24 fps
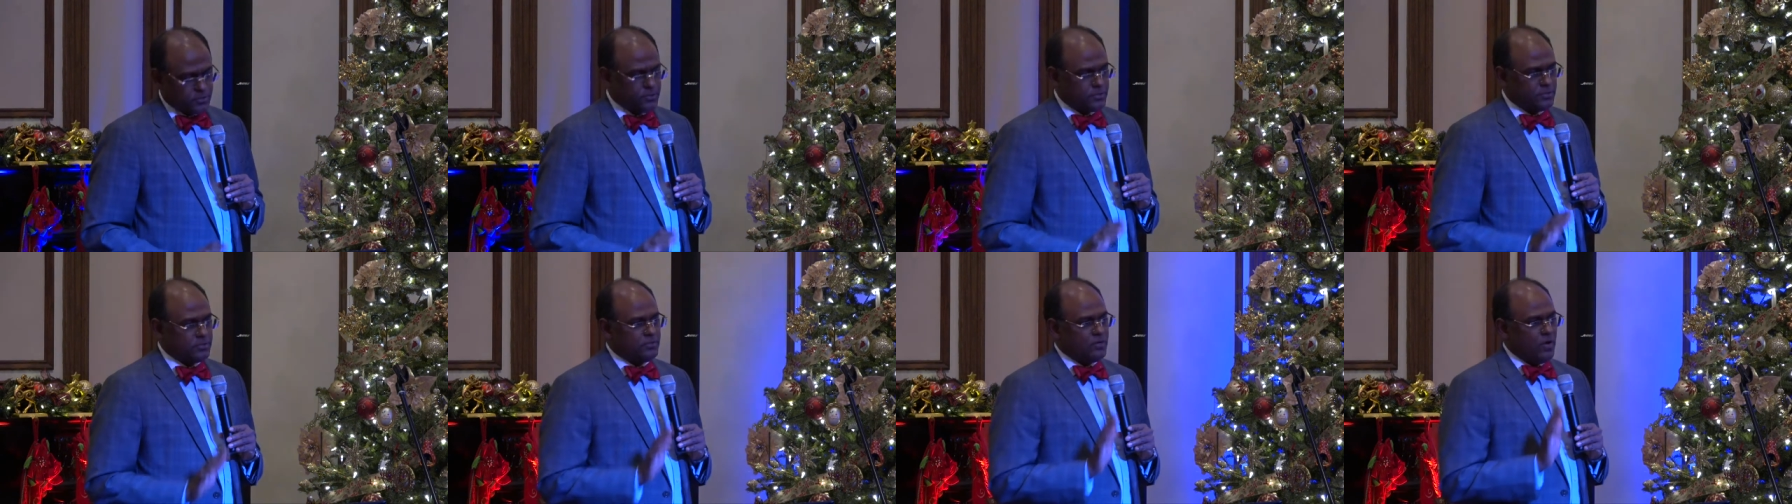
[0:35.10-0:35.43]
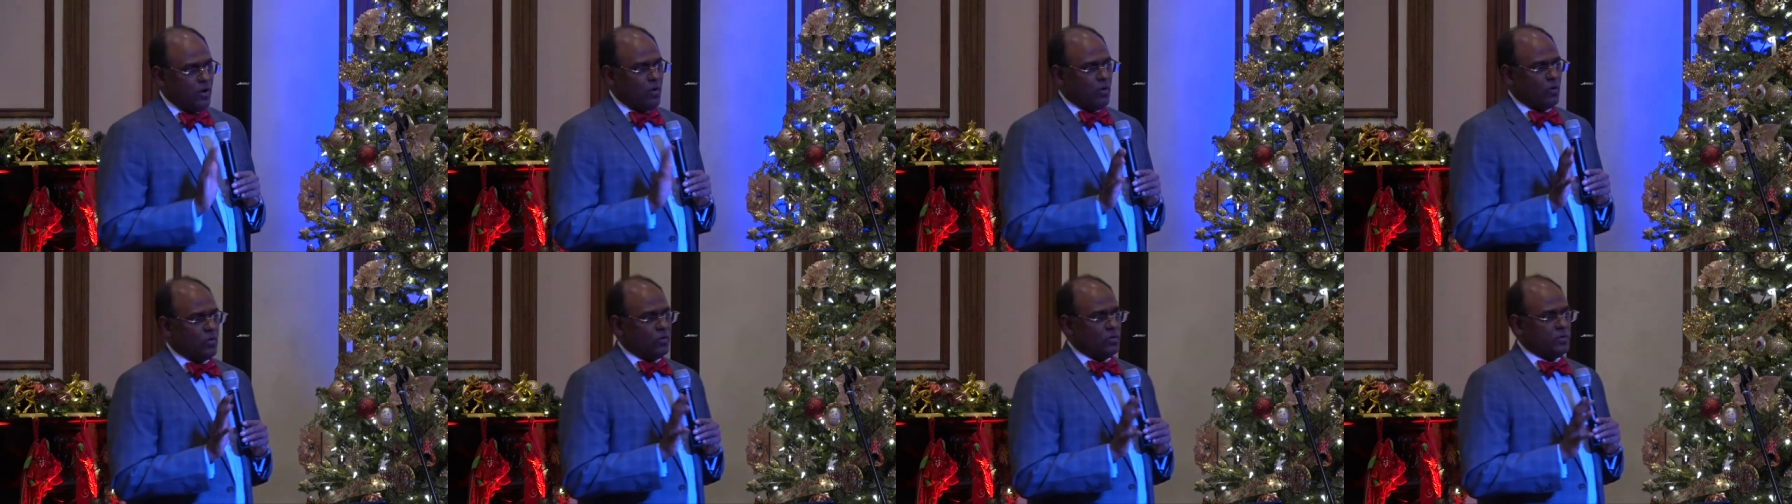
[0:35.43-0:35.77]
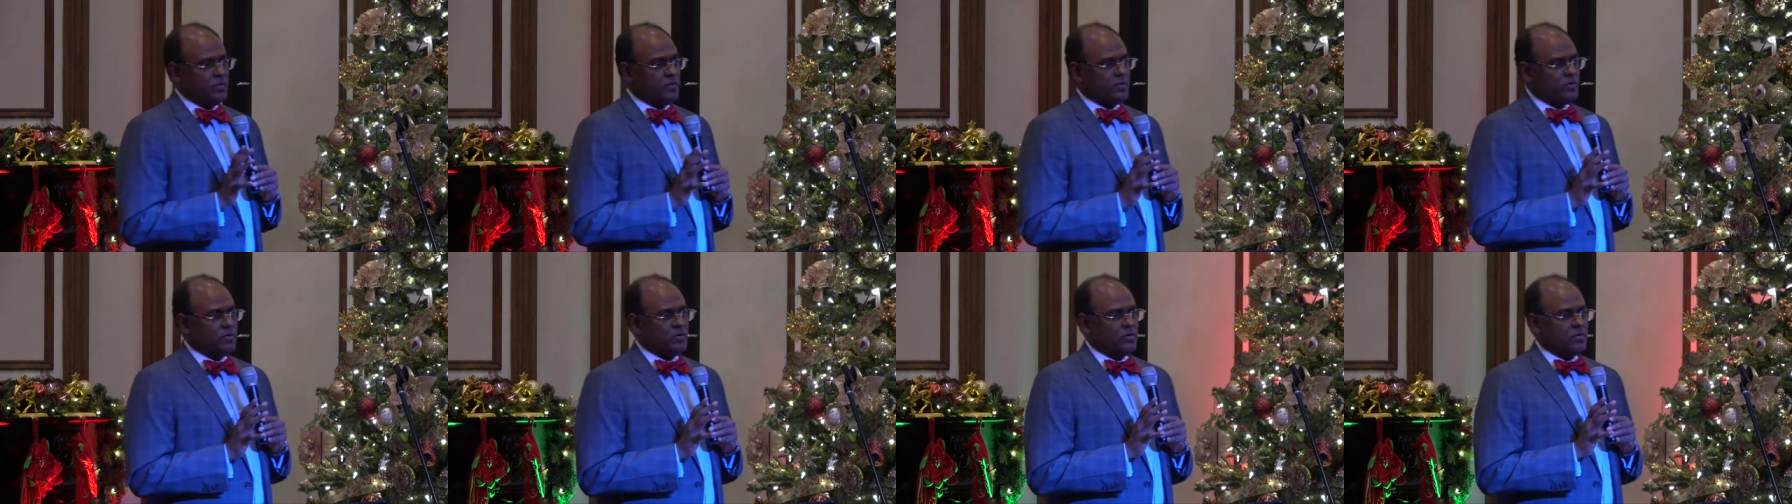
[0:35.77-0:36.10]
to know
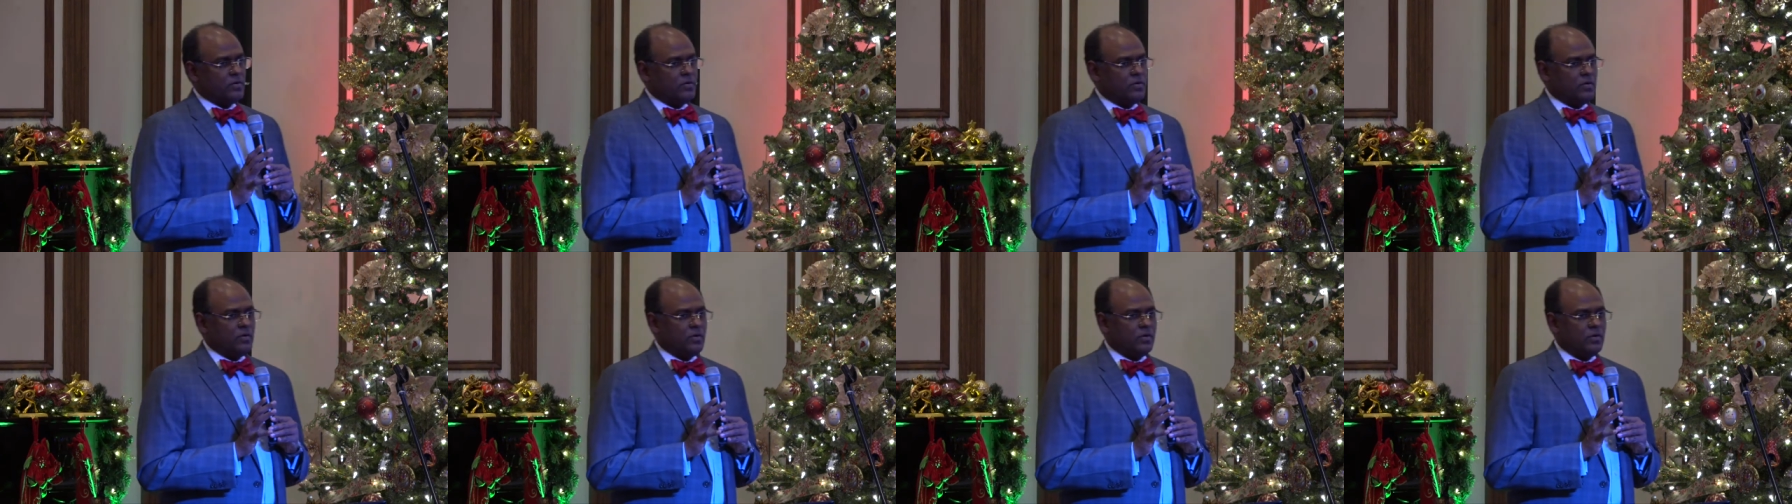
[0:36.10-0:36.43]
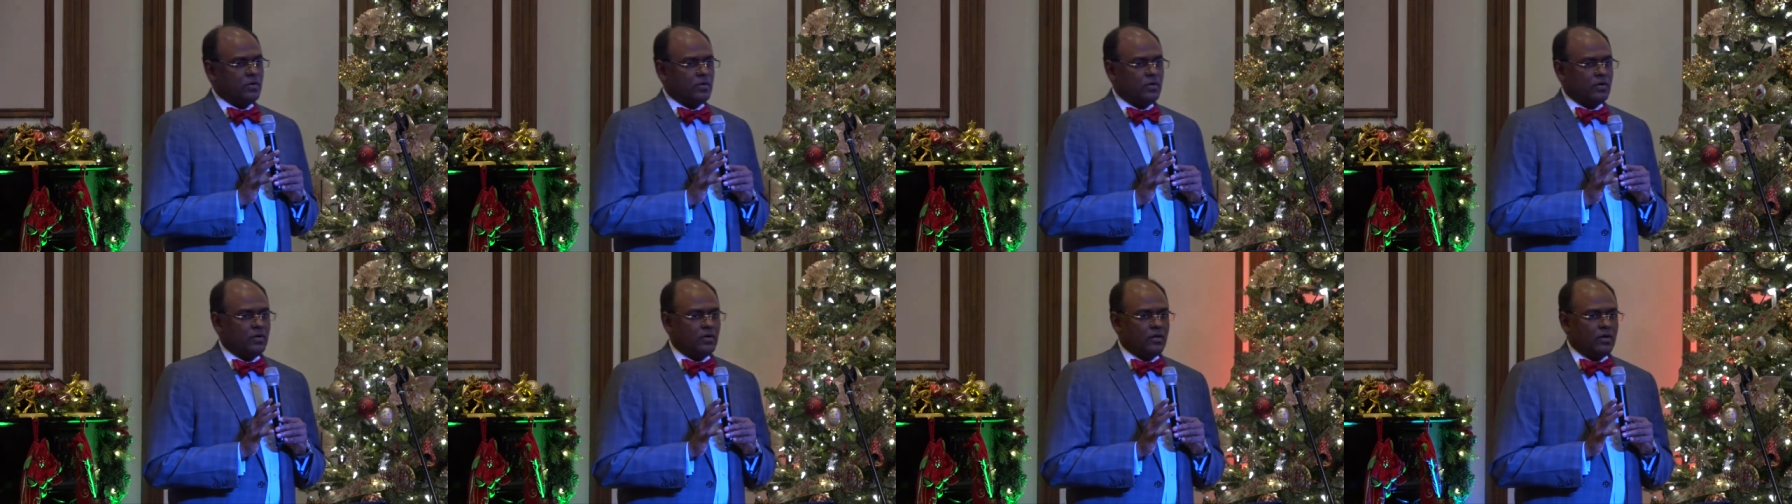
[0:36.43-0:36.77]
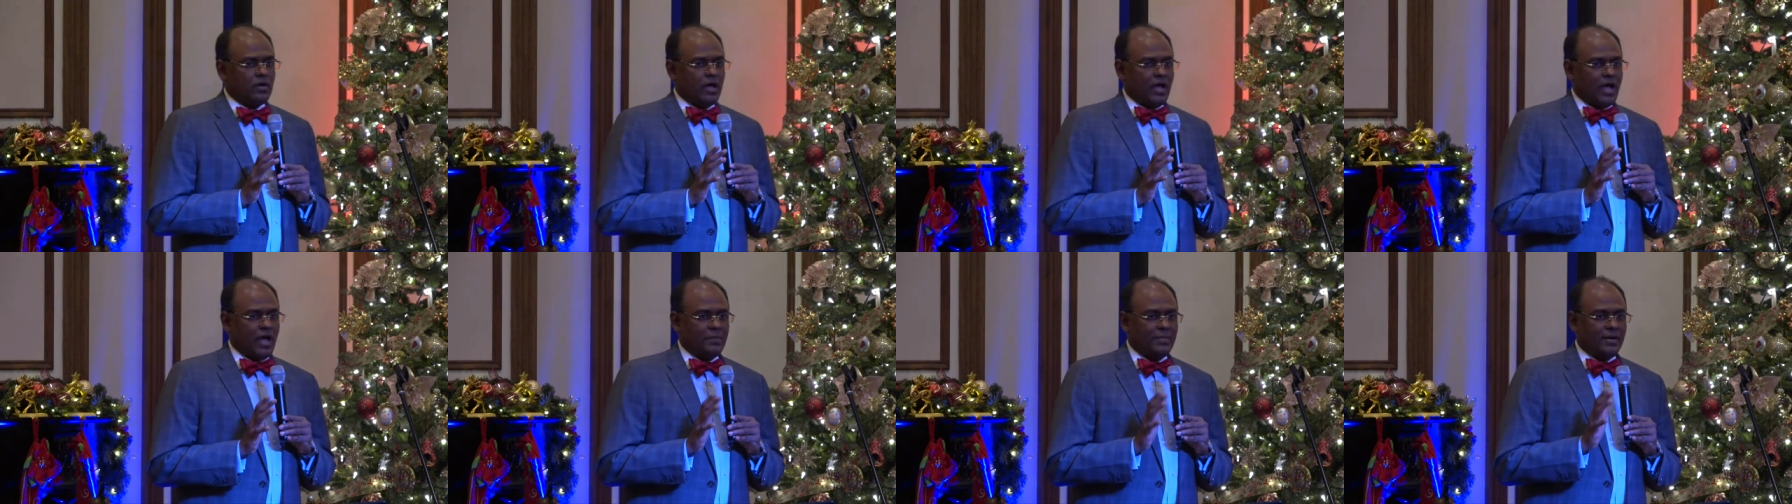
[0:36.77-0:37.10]

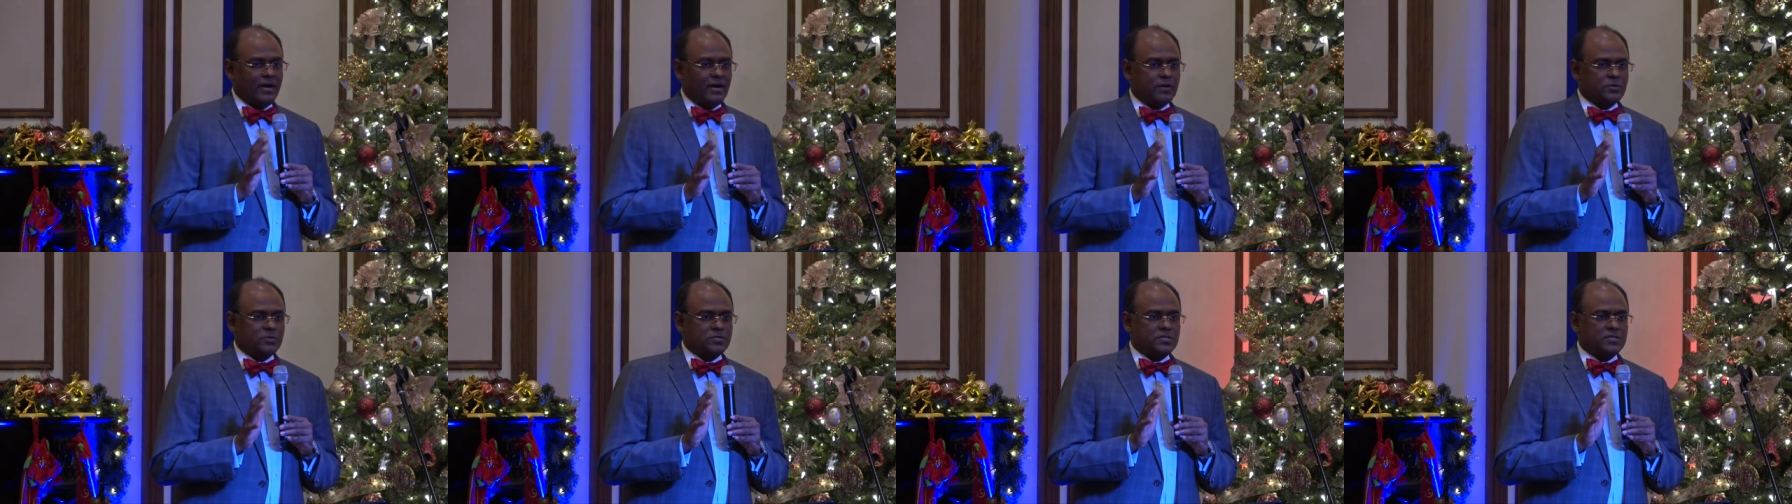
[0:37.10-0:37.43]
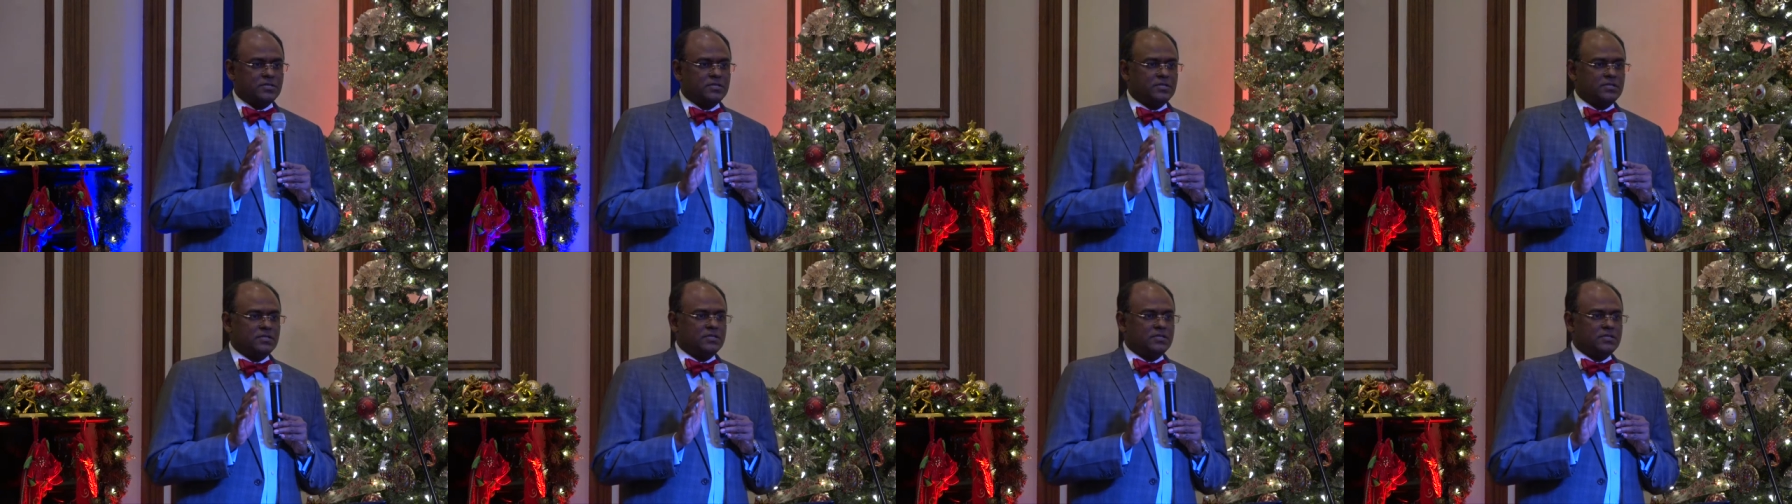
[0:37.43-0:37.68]
about